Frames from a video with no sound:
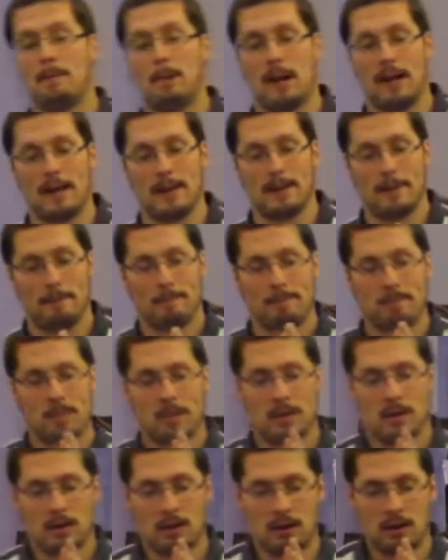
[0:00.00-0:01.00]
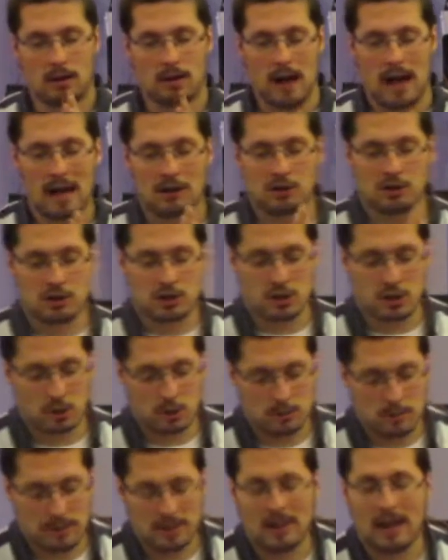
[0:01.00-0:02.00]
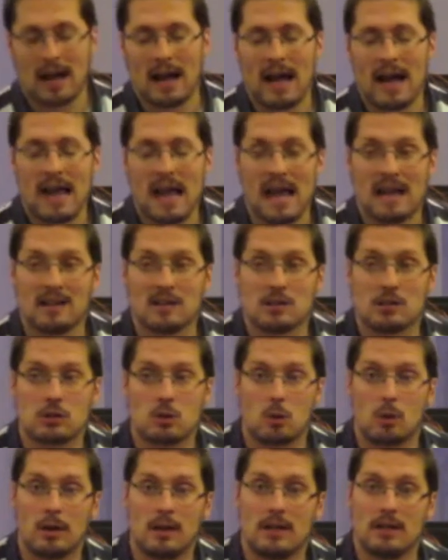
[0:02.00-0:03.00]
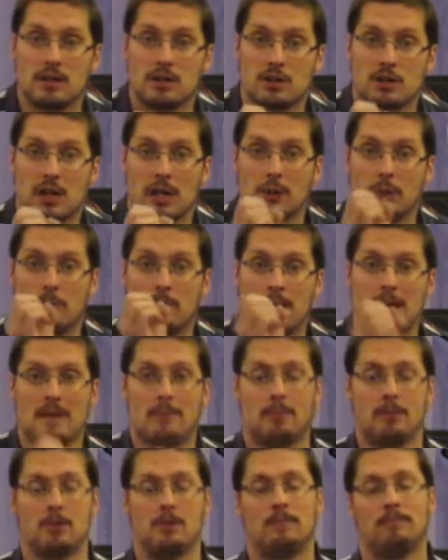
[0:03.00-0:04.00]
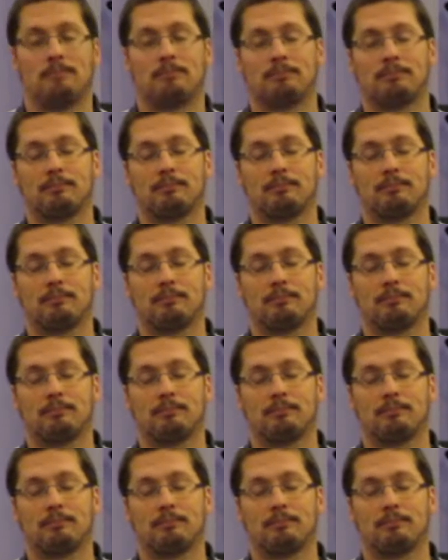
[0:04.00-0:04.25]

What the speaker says: But God showed me that I had a story to share with people.